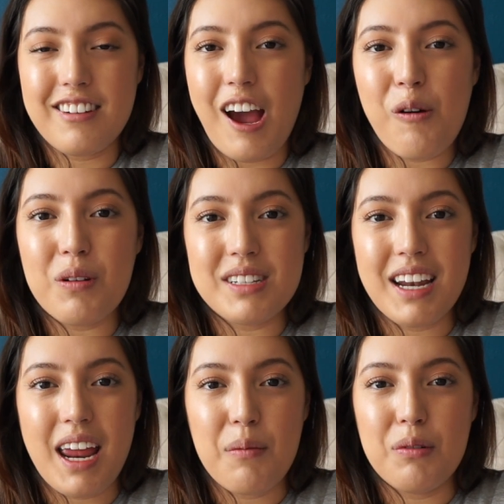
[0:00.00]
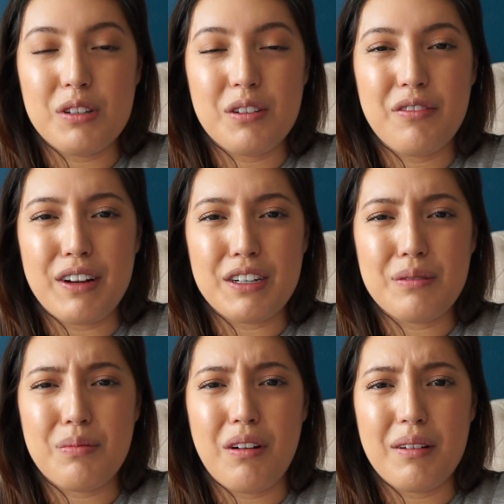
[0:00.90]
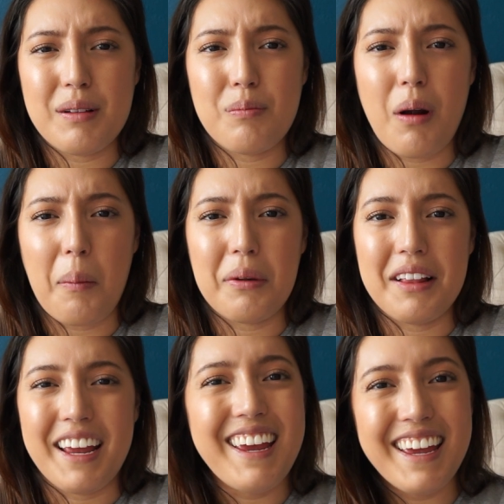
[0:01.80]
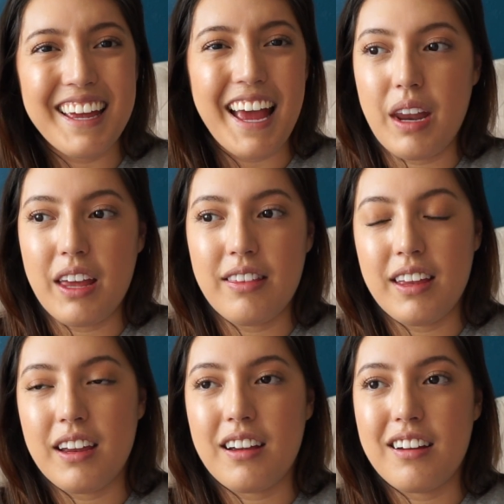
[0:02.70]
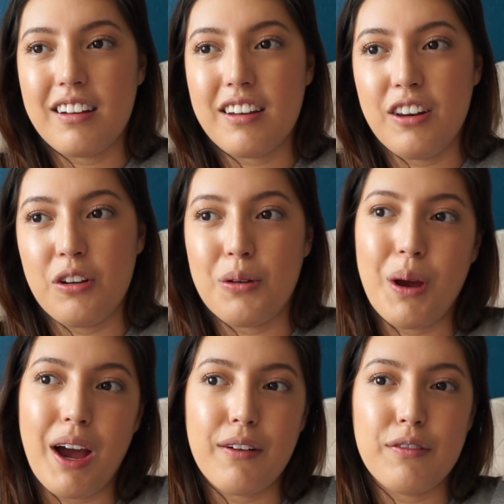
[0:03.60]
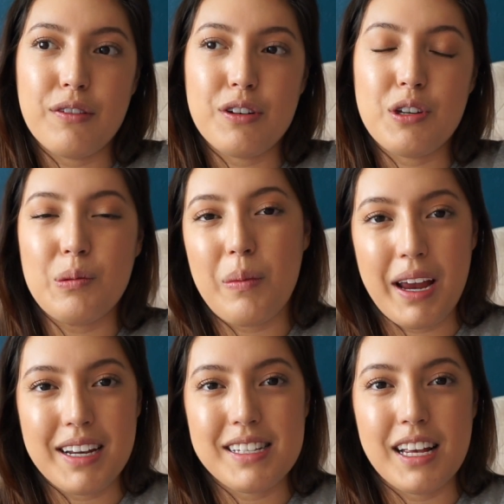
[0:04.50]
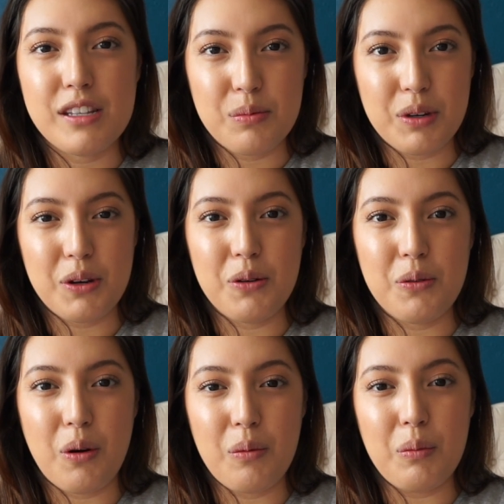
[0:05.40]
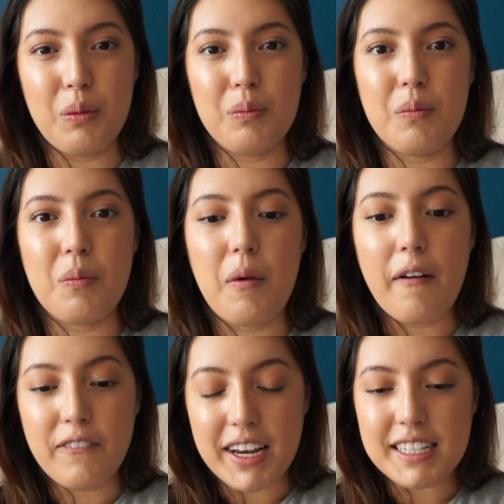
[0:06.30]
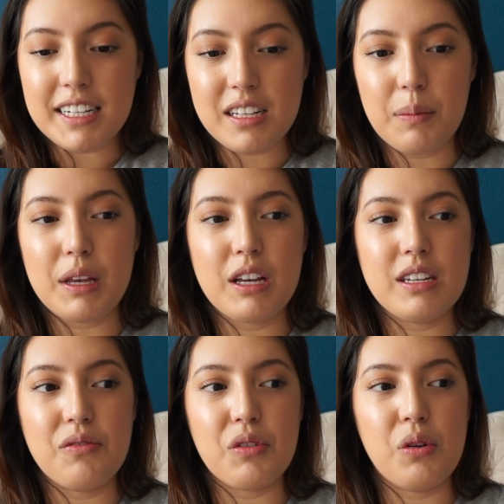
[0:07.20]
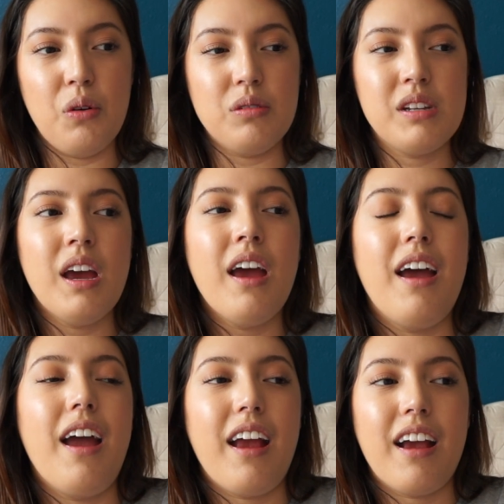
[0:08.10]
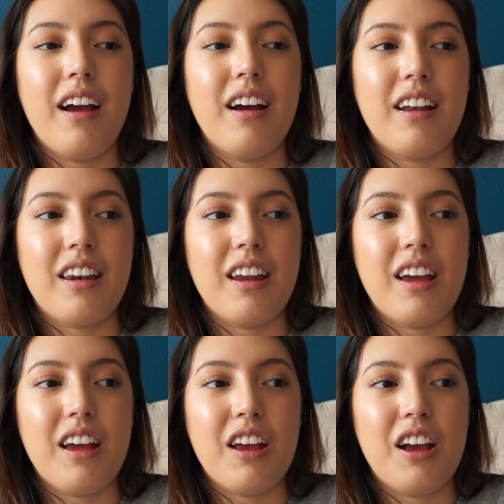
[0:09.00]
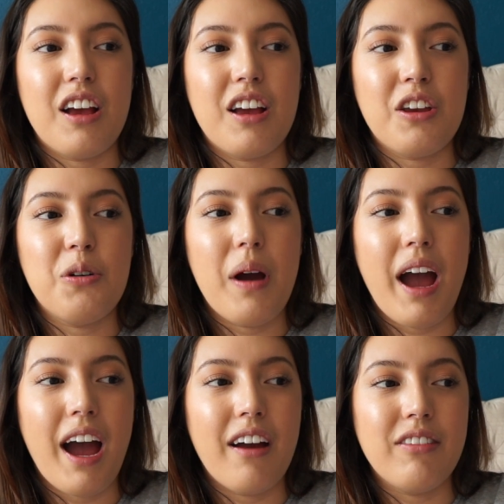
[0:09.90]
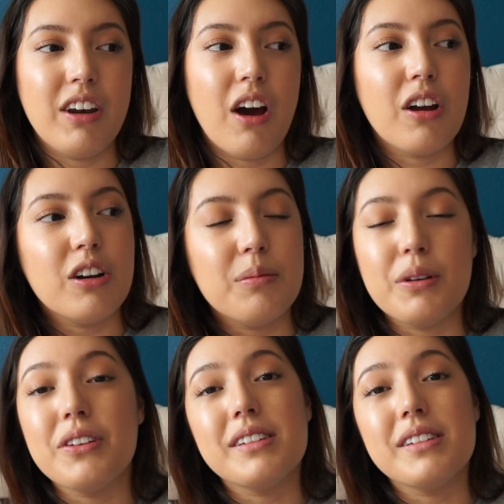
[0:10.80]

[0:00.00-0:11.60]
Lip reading: able to function properly. I think, you have two mindsets when you are facing something difficult and you have an autoimmune